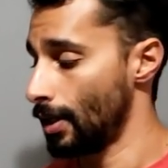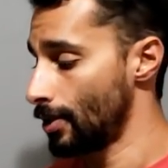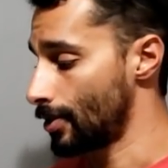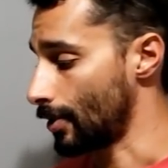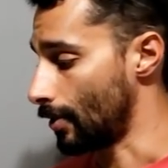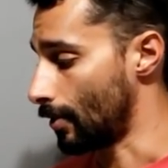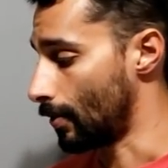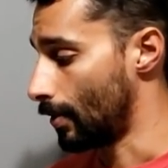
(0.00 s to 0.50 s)

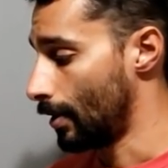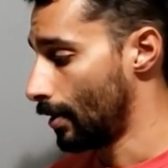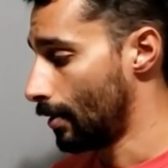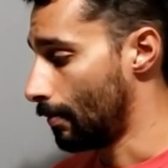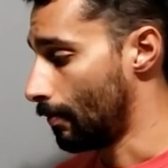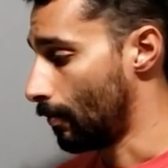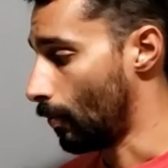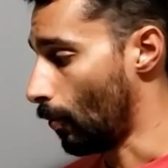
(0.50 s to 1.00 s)
So
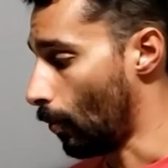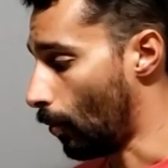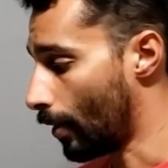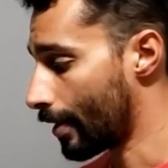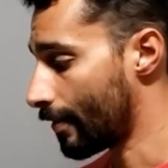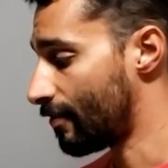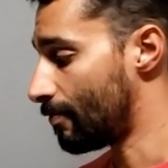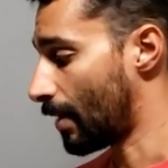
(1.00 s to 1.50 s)

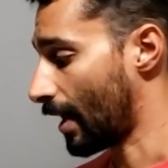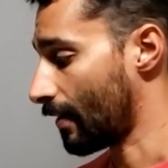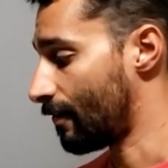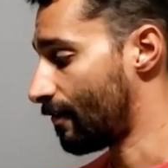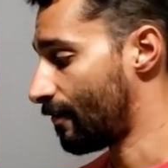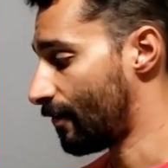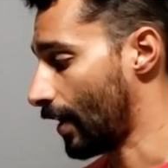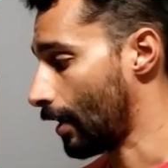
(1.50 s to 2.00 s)
one of my
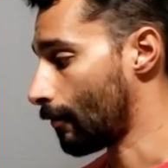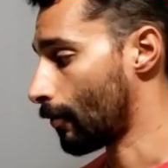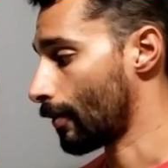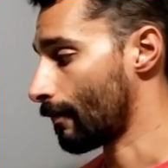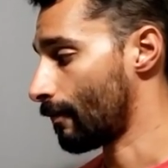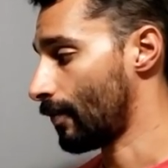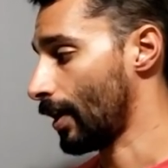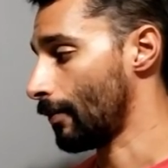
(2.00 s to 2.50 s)

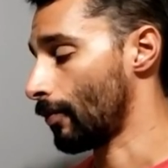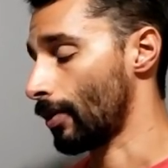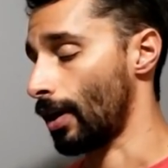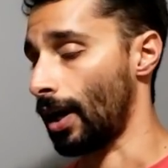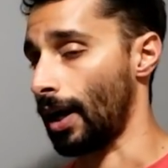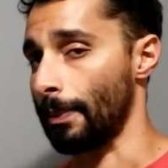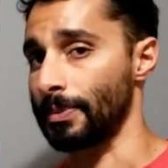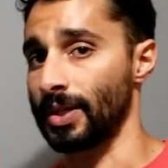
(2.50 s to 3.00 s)
favorite, favorite
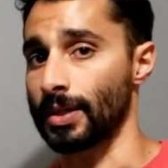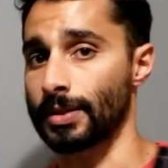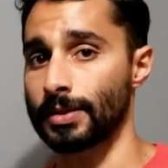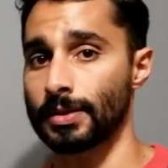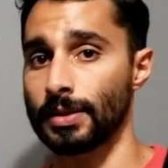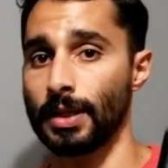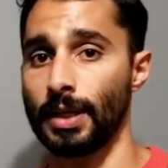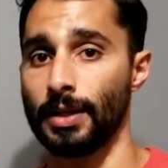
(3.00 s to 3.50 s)

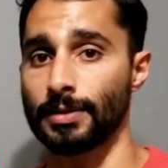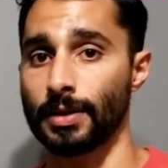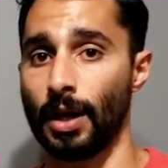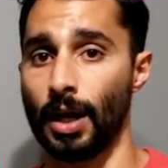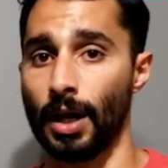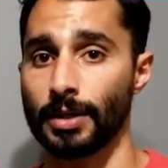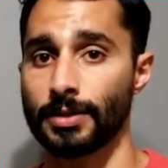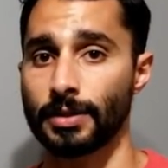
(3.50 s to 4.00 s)
optics. It is
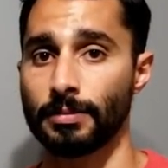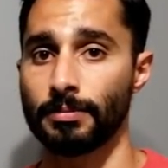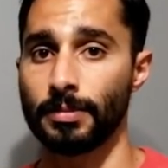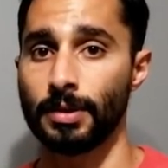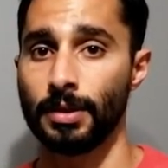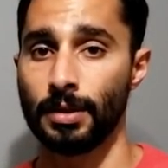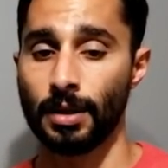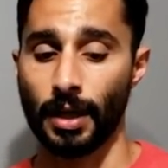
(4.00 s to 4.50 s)
awesome
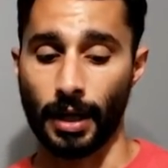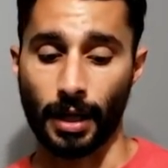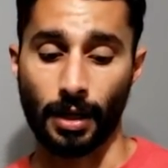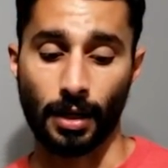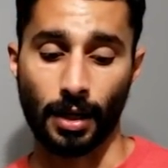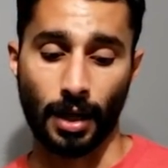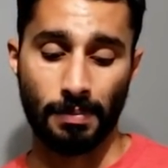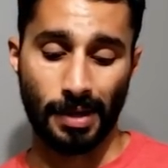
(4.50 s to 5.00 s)

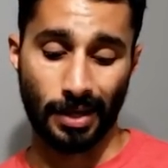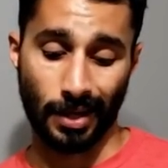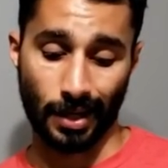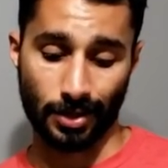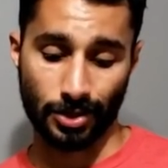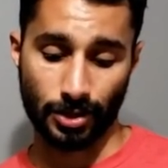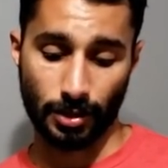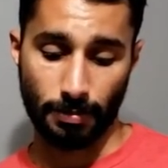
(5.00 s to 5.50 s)
and I may
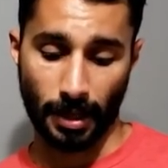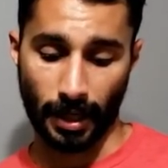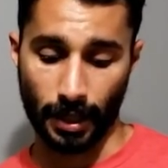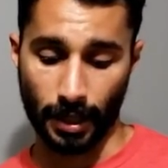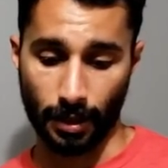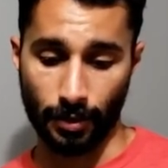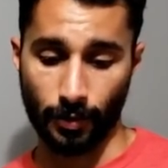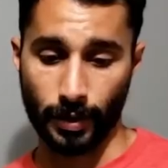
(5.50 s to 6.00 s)
actually buy
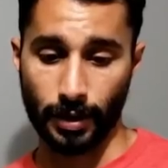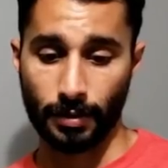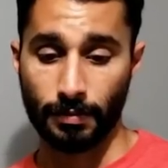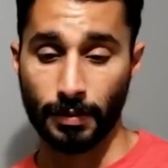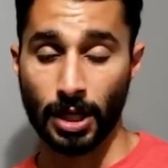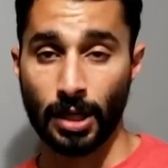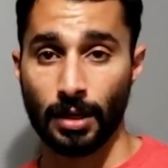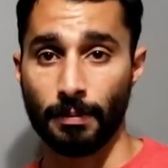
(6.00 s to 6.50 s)
another one.
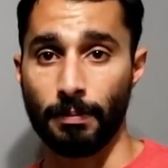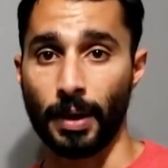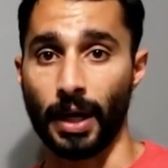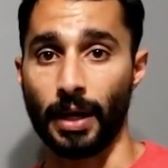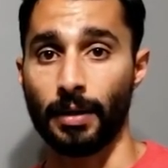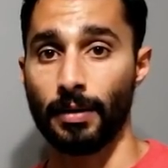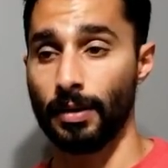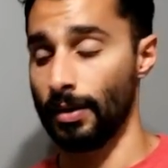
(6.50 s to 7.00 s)

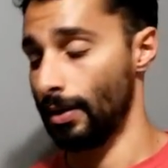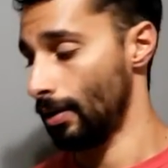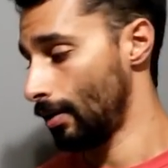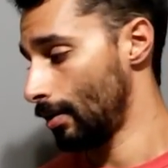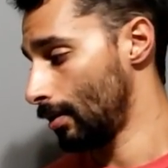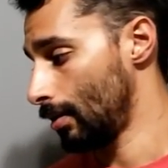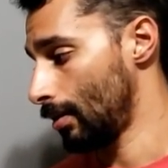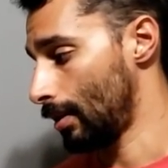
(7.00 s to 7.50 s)
But
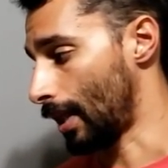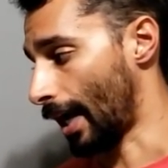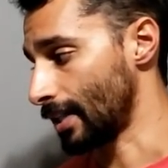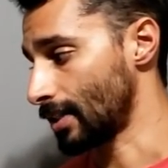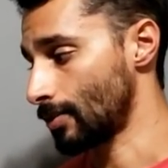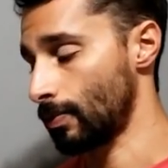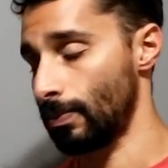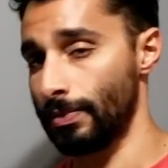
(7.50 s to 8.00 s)

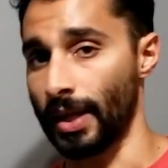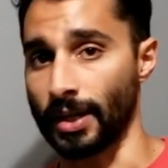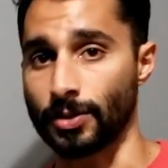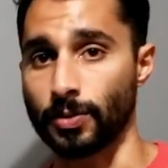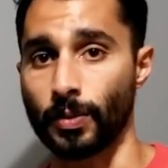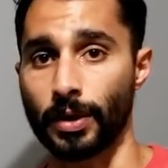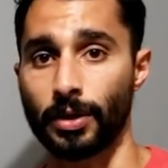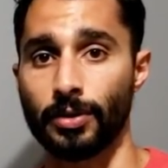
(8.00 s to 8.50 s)
that's
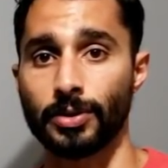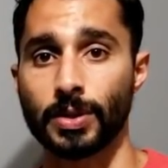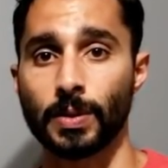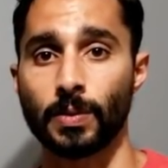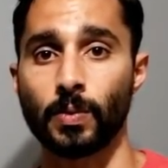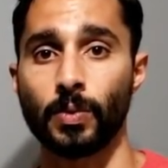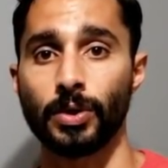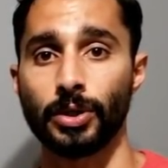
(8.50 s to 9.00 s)
that's one of those
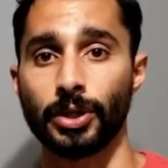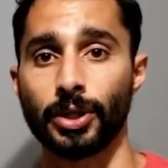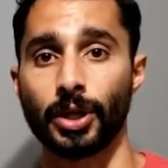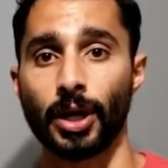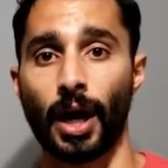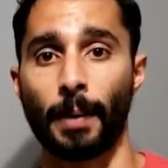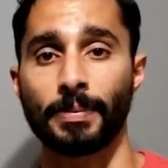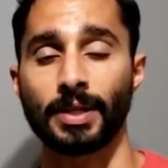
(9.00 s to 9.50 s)
really good
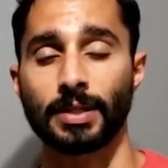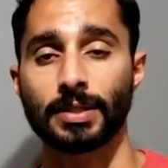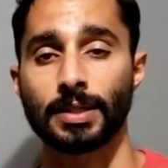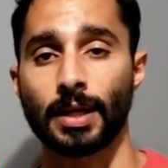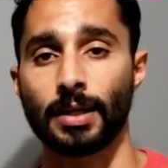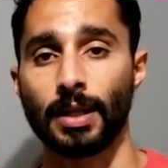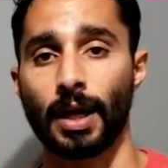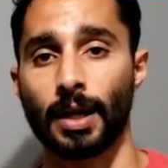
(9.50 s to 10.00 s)
optics
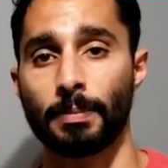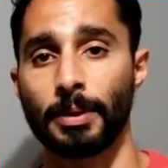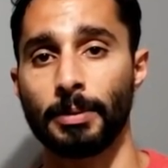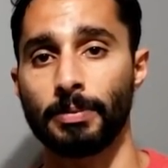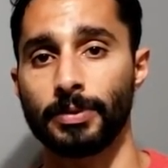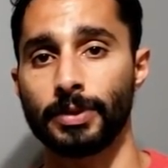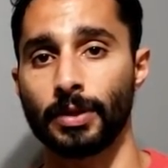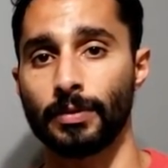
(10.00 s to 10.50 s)
that a lot of
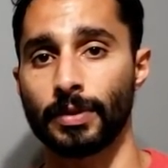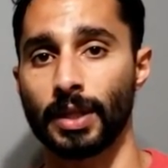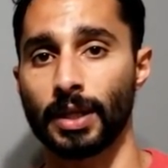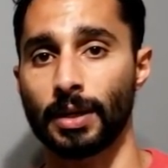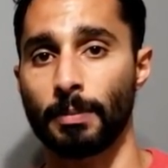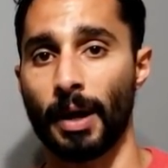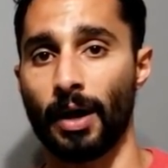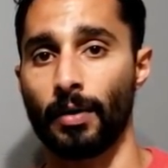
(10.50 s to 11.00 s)
people don't
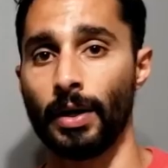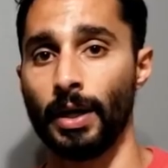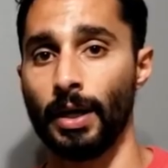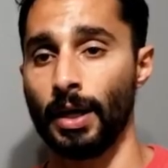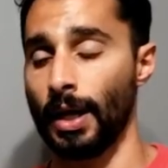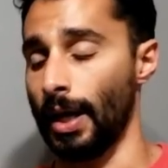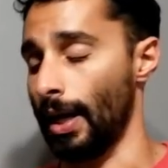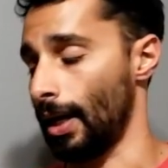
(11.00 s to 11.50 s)
think about,
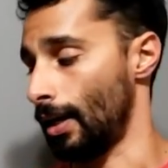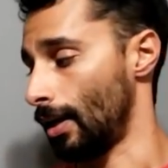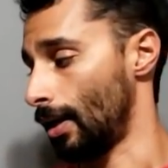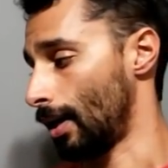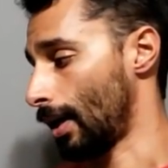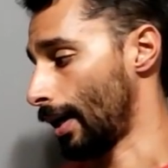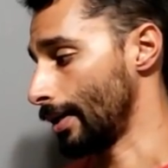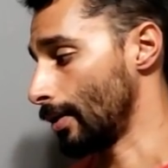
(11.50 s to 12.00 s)
and
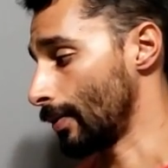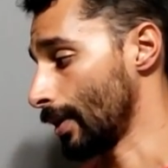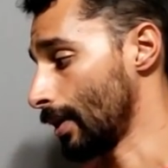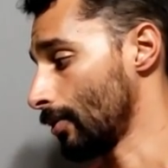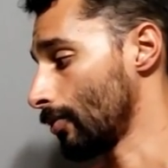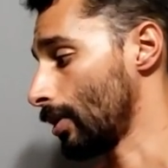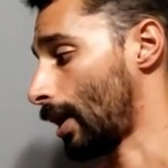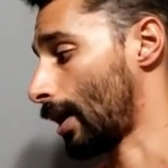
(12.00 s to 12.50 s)
uh, I don't
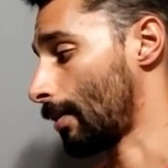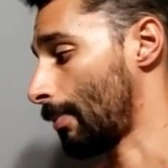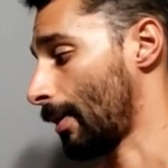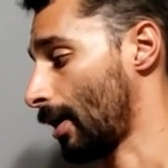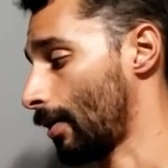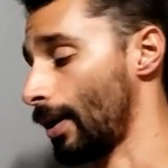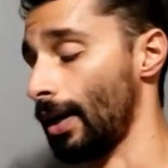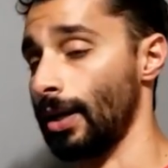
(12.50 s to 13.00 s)
hear a lot
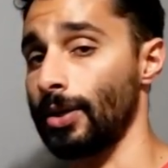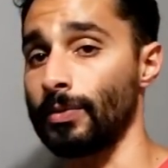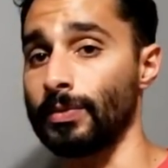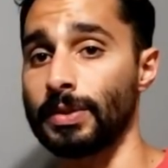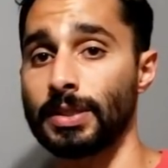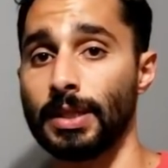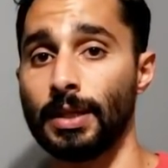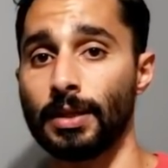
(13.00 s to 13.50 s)
about, and I don't
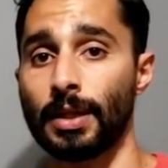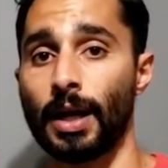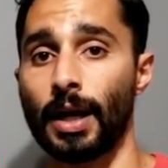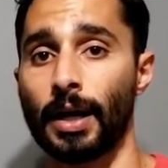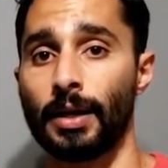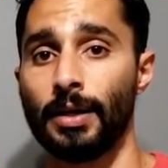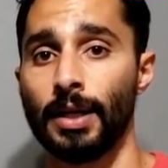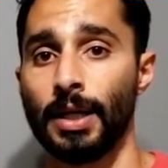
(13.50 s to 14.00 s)
see a lot.